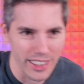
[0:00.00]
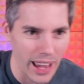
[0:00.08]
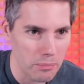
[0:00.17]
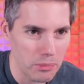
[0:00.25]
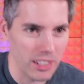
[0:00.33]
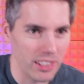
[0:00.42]

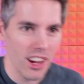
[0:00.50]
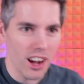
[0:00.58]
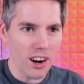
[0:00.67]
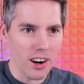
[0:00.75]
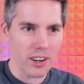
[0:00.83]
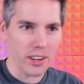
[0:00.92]
Captain.
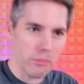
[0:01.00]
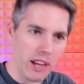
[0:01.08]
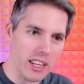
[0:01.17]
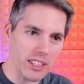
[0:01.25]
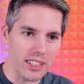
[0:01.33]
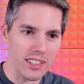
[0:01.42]
Arr,
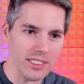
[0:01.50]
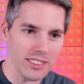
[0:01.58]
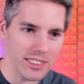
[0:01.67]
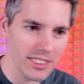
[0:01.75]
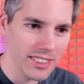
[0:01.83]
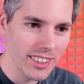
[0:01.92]
mateys.